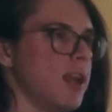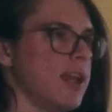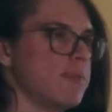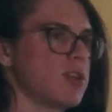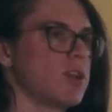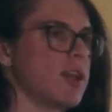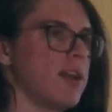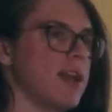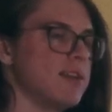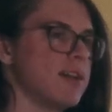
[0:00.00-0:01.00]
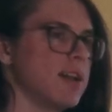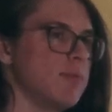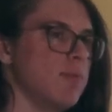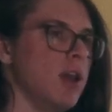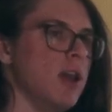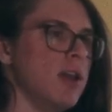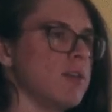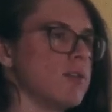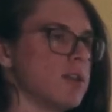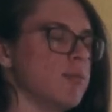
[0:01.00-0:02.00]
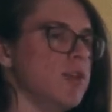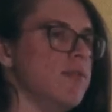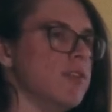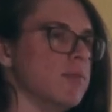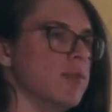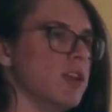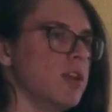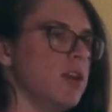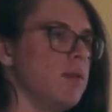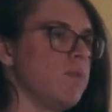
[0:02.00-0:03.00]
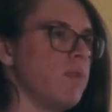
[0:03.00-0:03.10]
especially at nighttime, there's limited visibility,